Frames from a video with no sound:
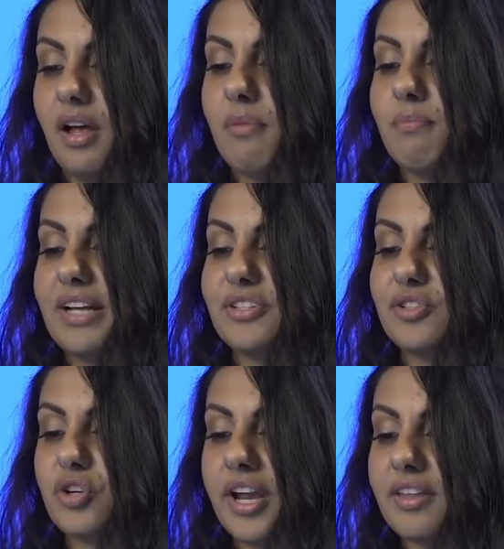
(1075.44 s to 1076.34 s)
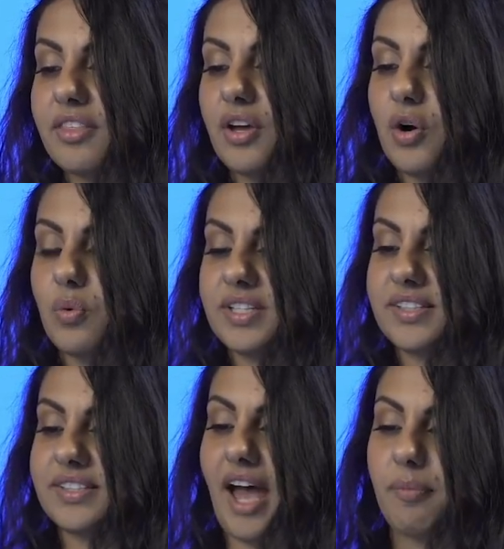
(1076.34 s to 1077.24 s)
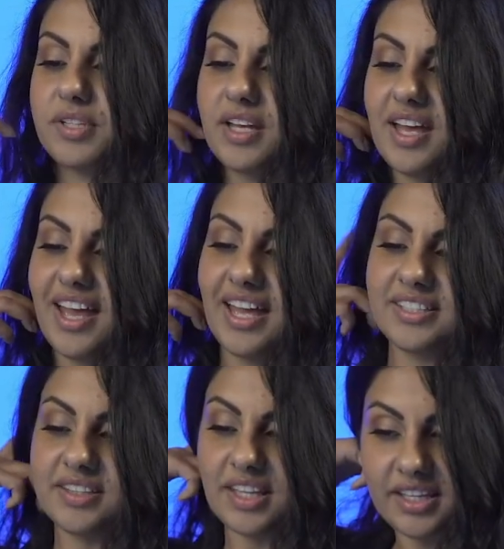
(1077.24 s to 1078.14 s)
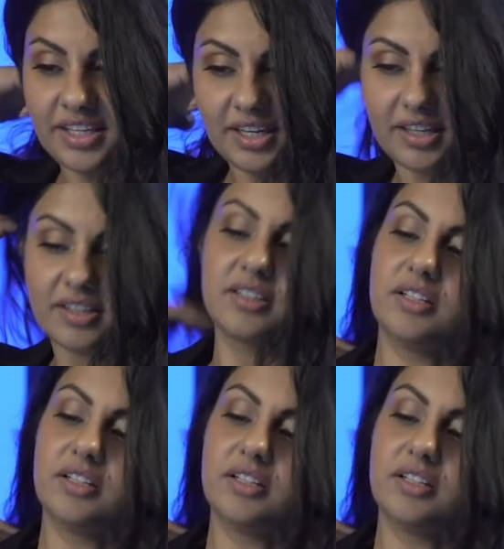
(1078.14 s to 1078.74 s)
My strength was sapped as in the heat